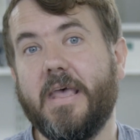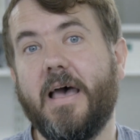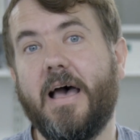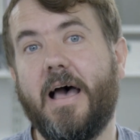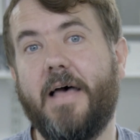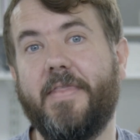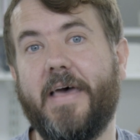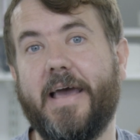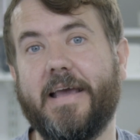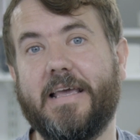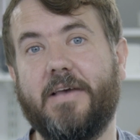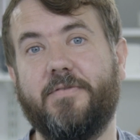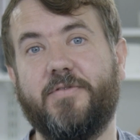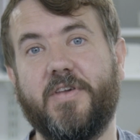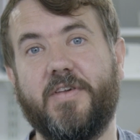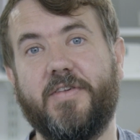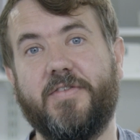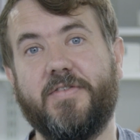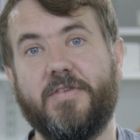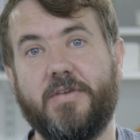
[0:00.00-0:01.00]
and that gives
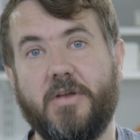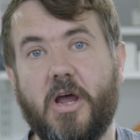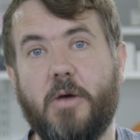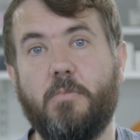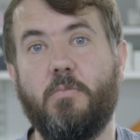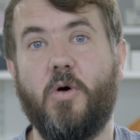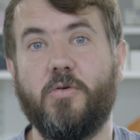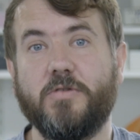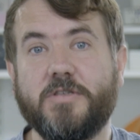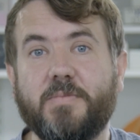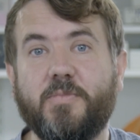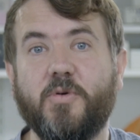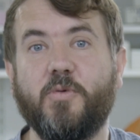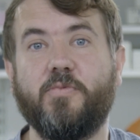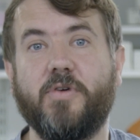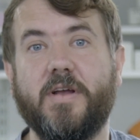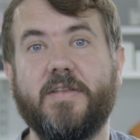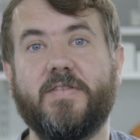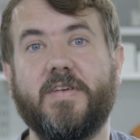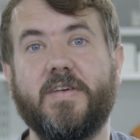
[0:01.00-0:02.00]
us, multiple
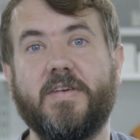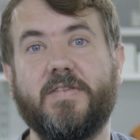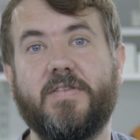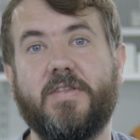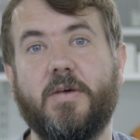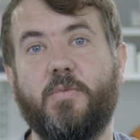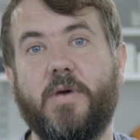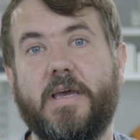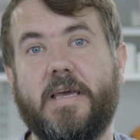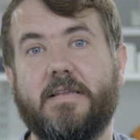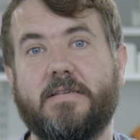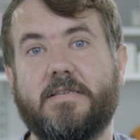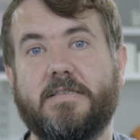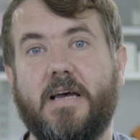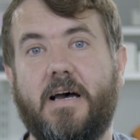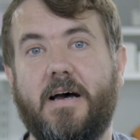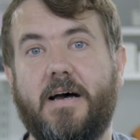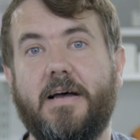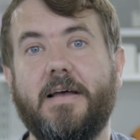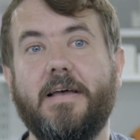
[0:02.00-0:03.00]
printers that we can
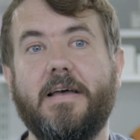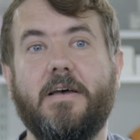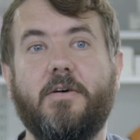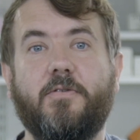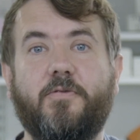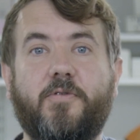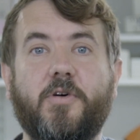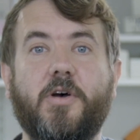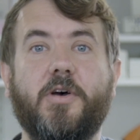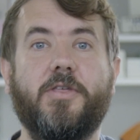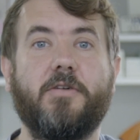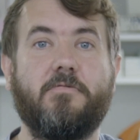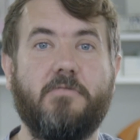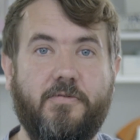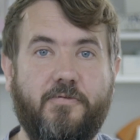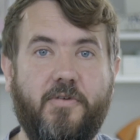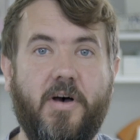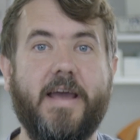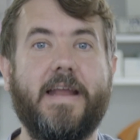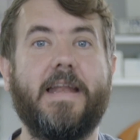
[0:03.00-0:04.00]
start further
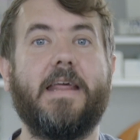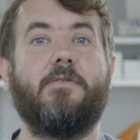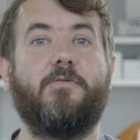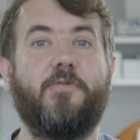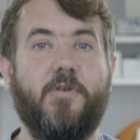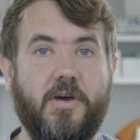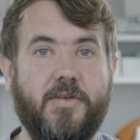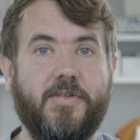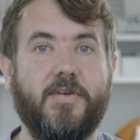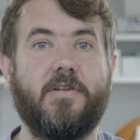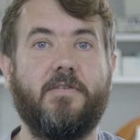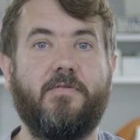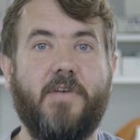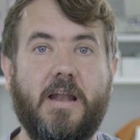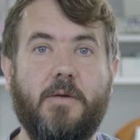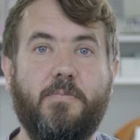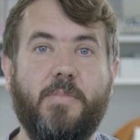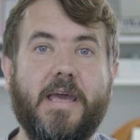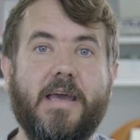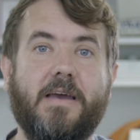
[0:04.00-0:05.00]
refining, further
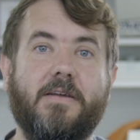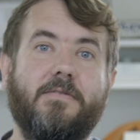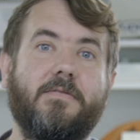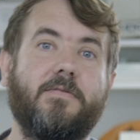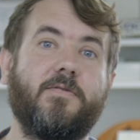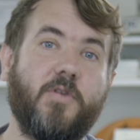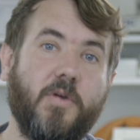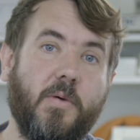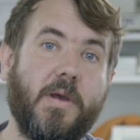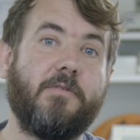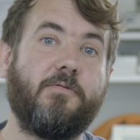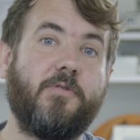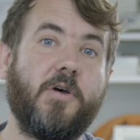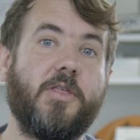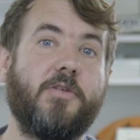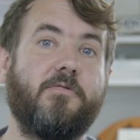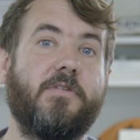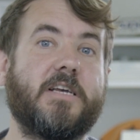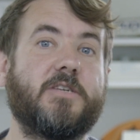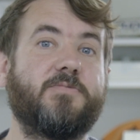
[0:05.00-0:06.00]
developing and doing
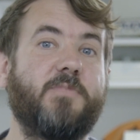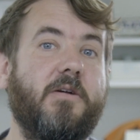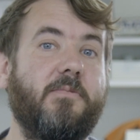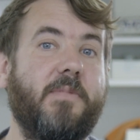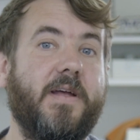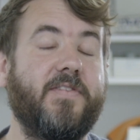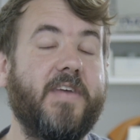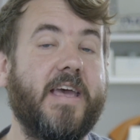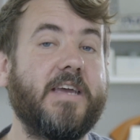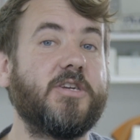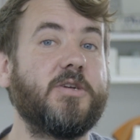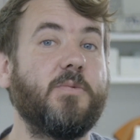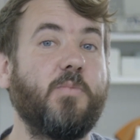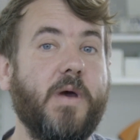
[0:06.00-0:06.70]
further experimentation